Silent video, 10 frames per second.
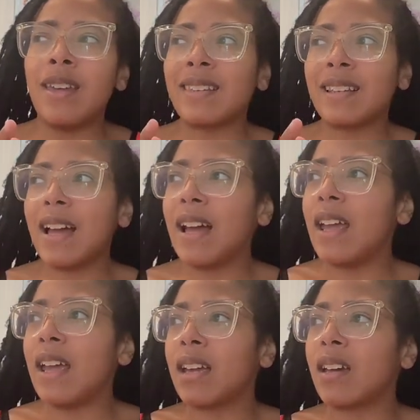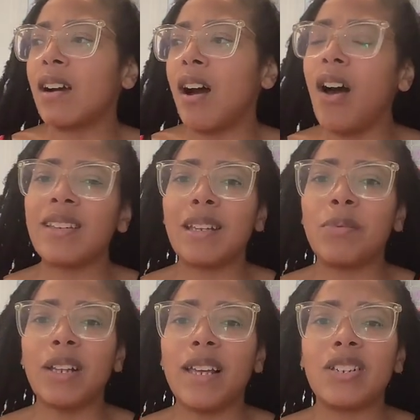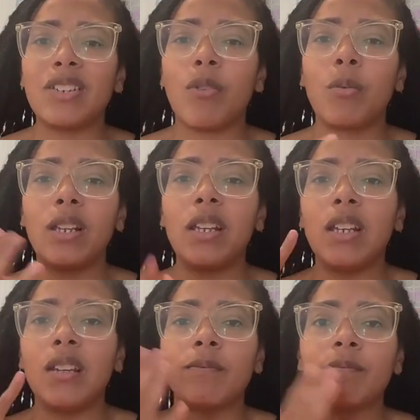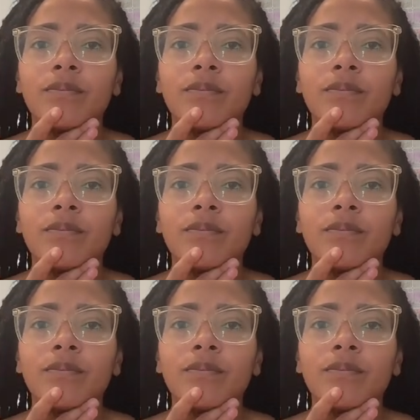it's like all the stipulations are really